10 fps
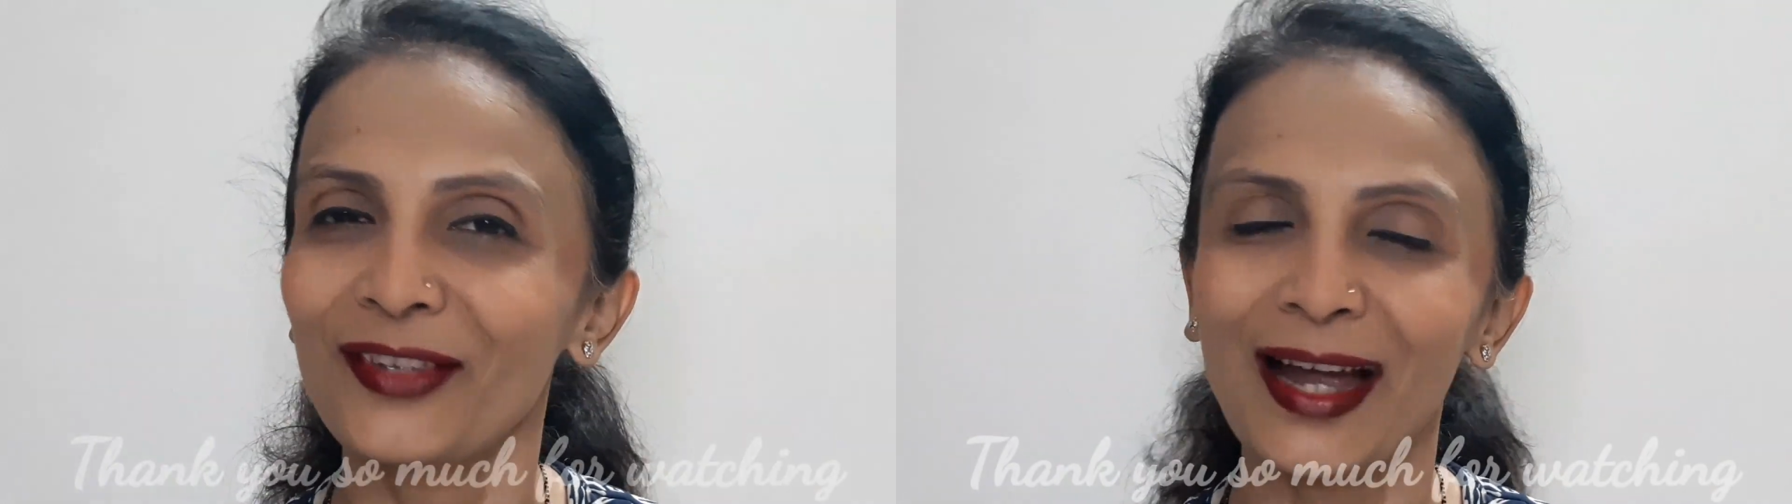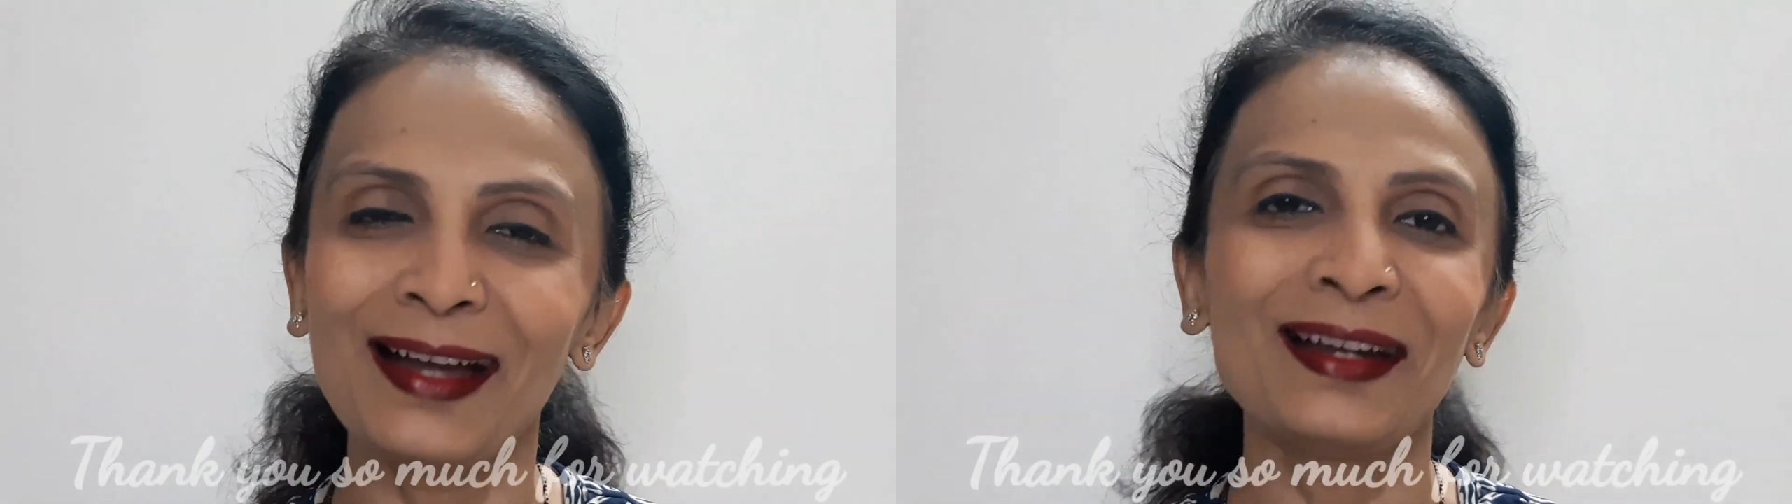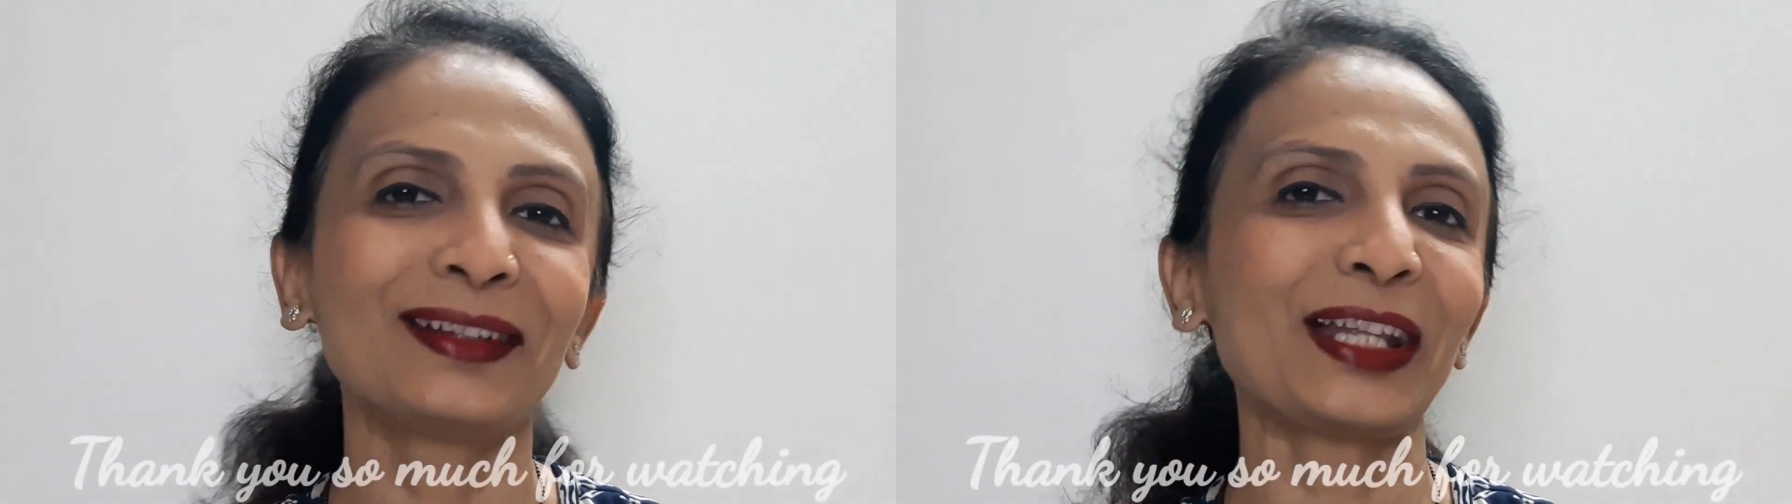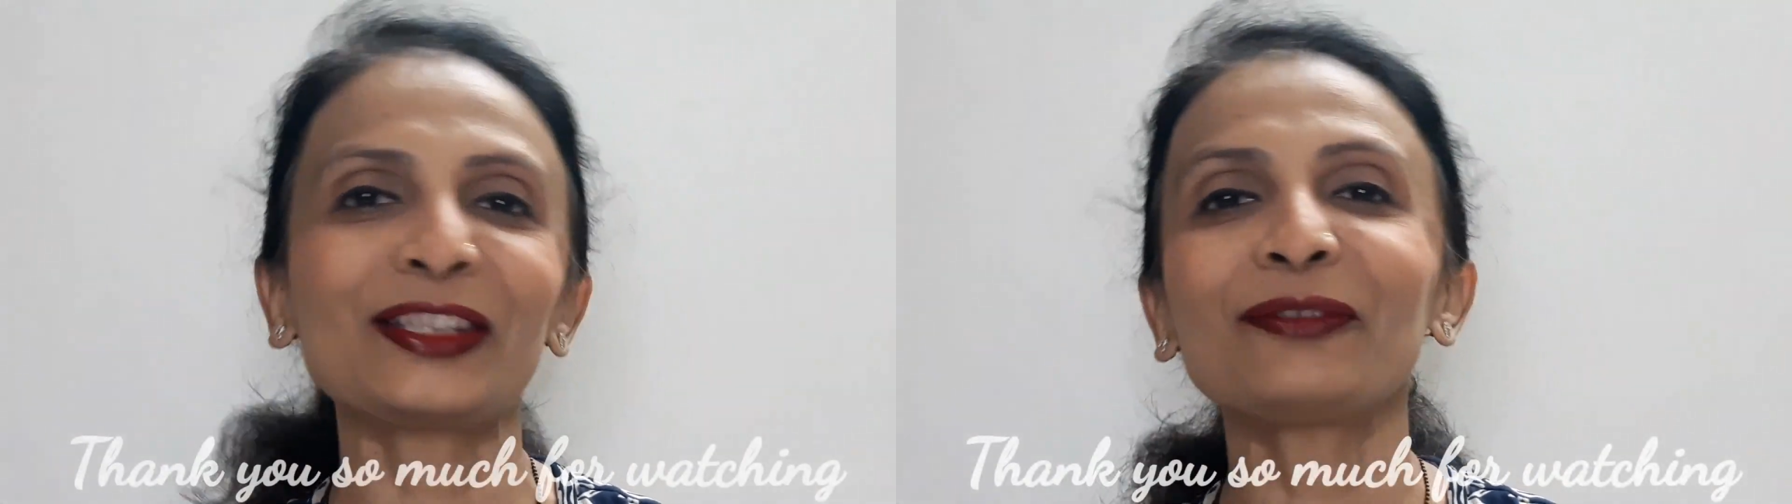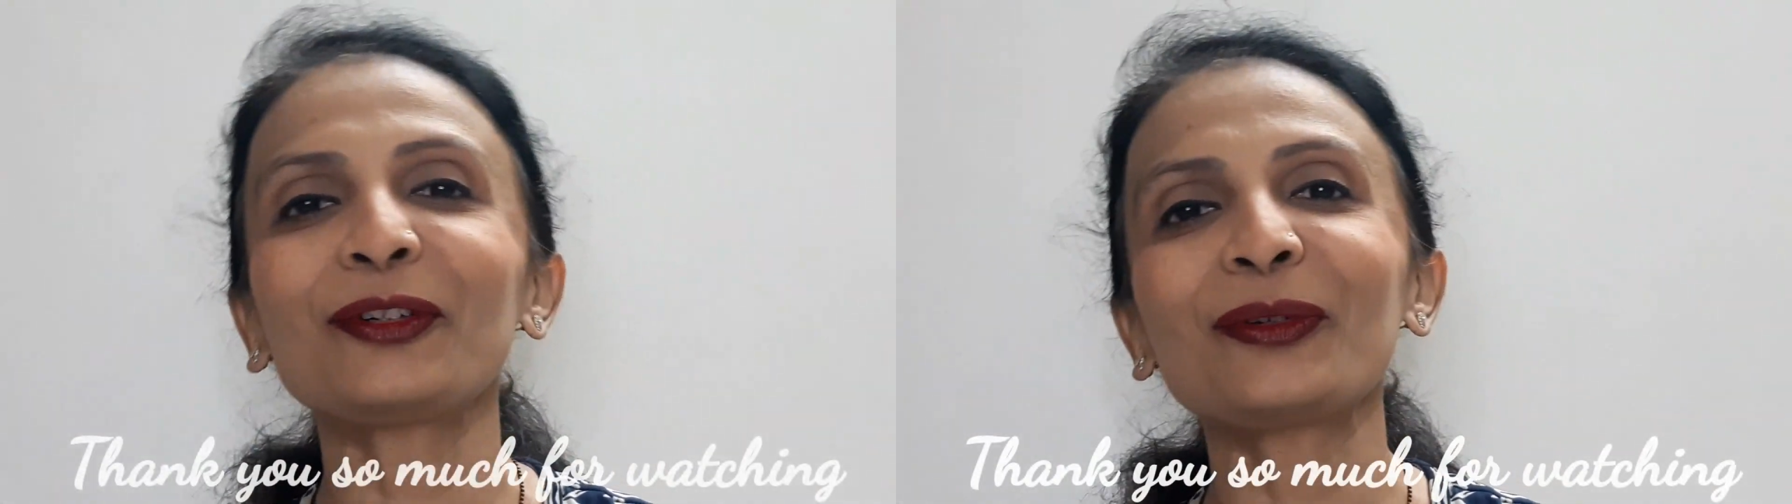Yeah,
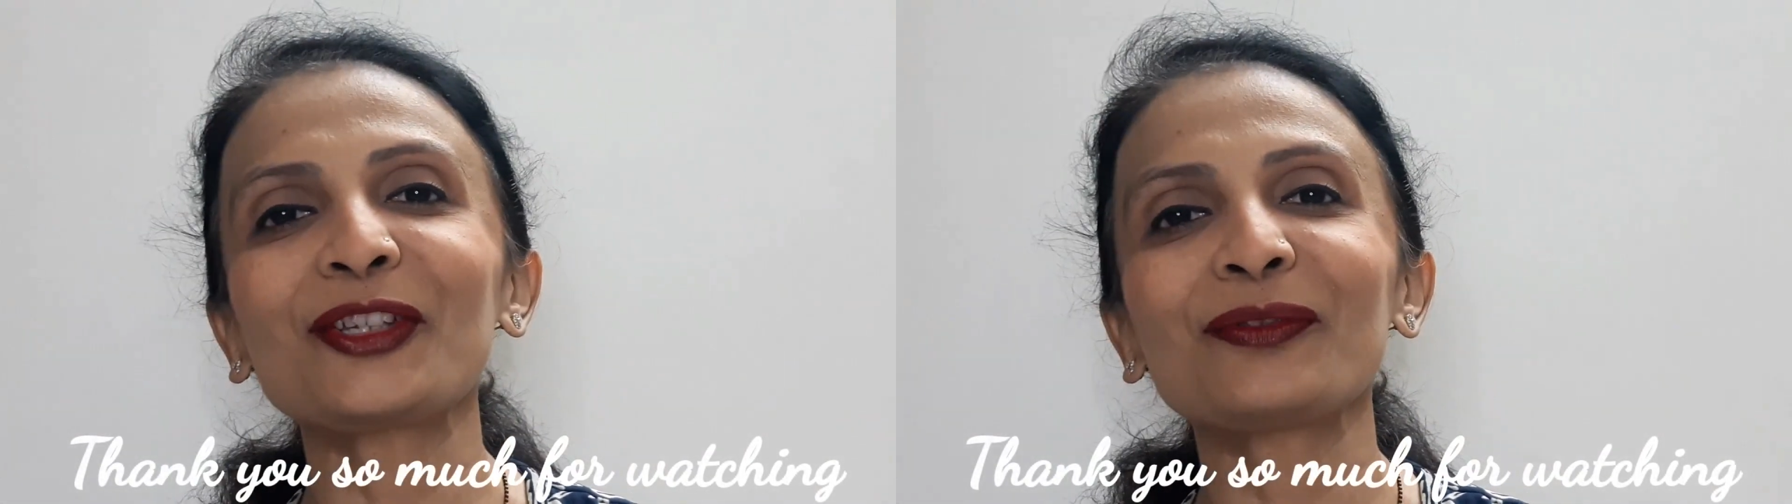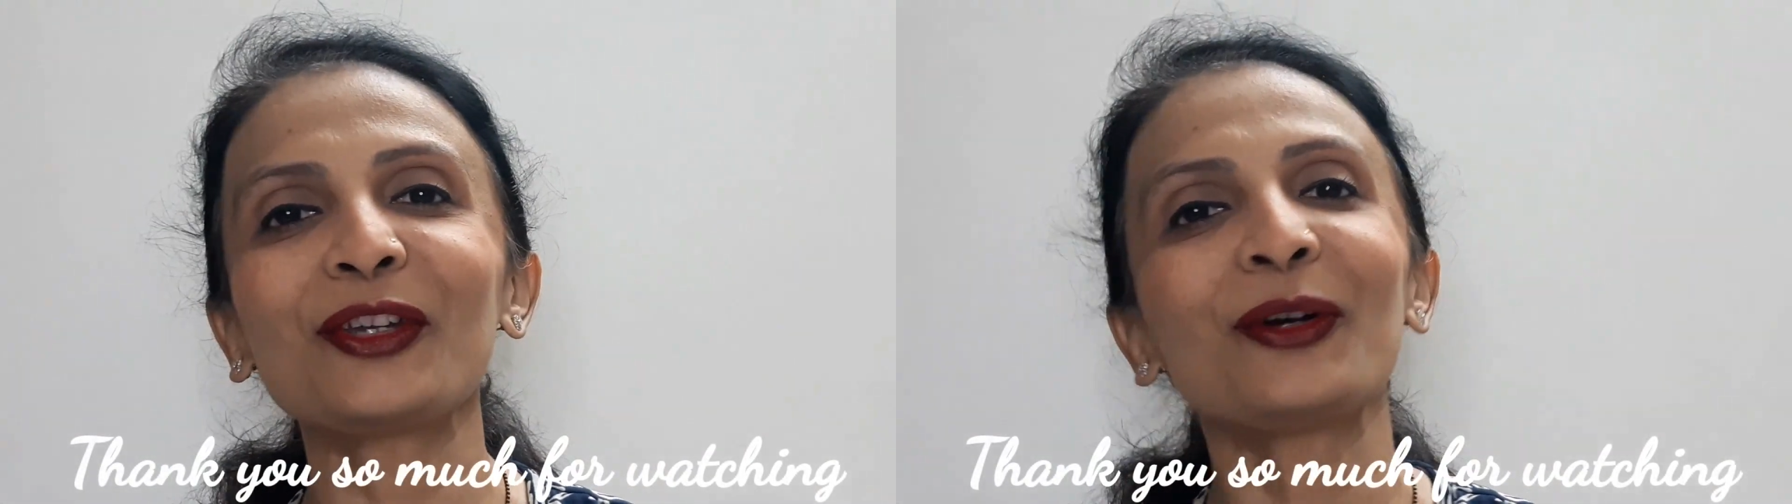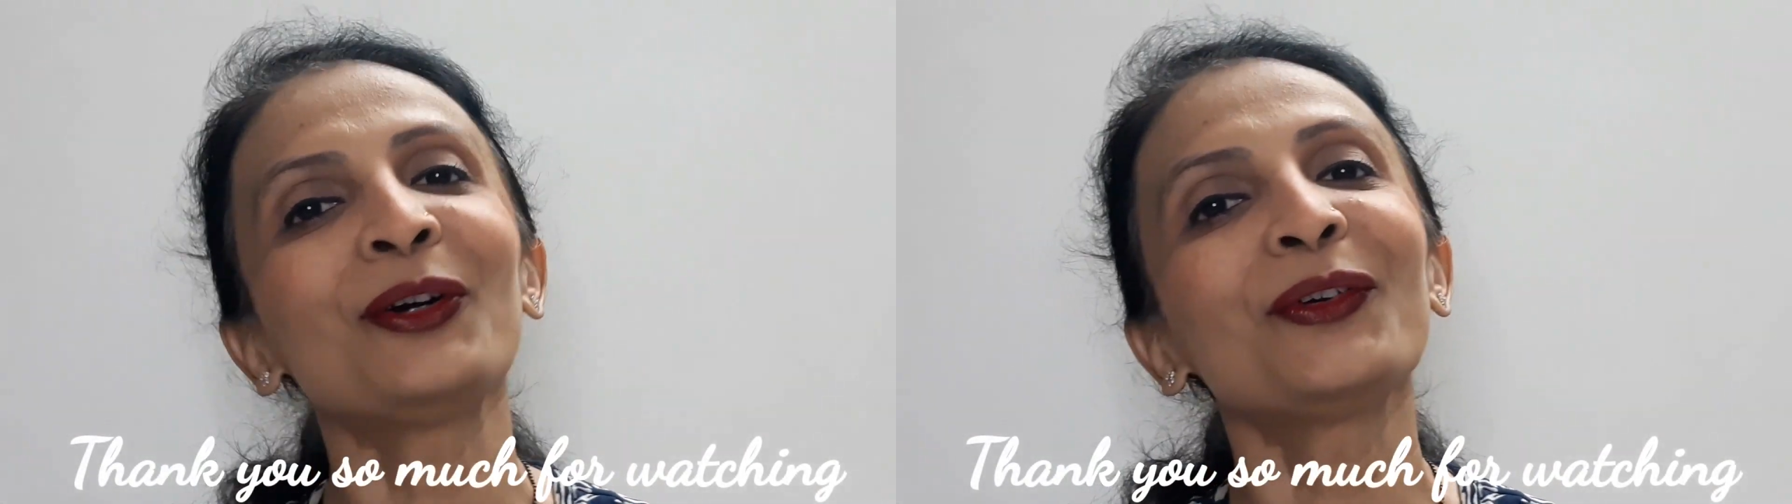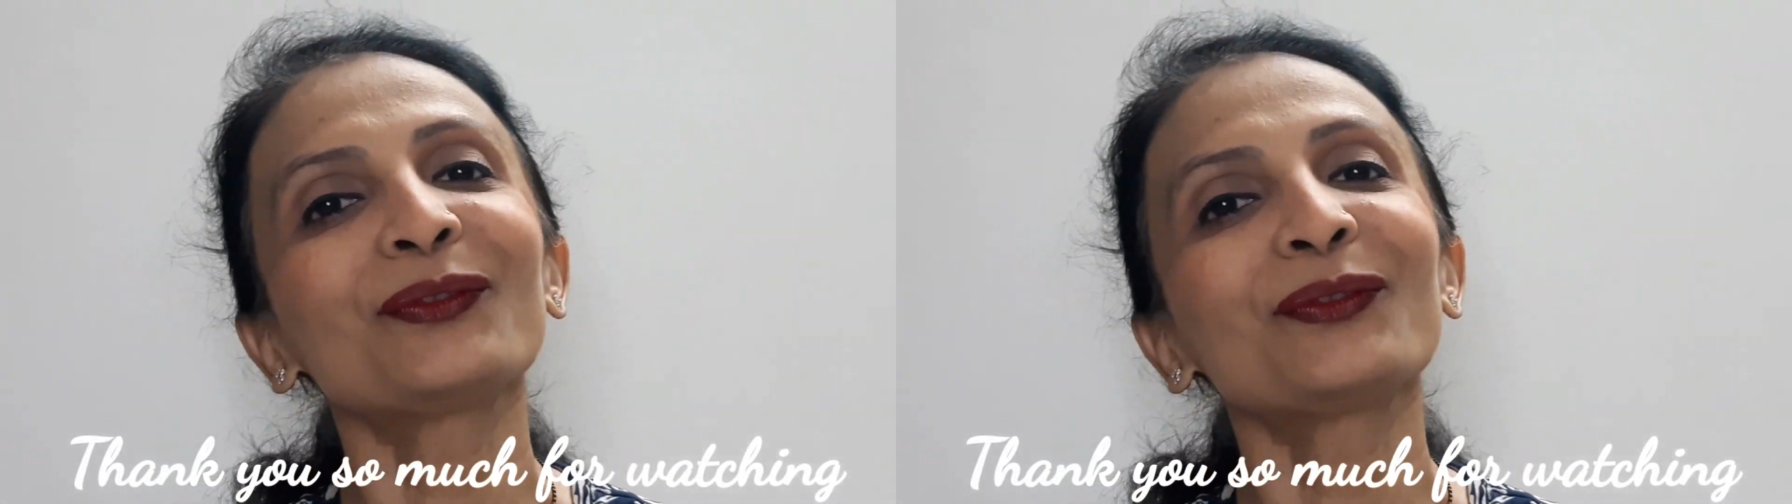that's it for today's video.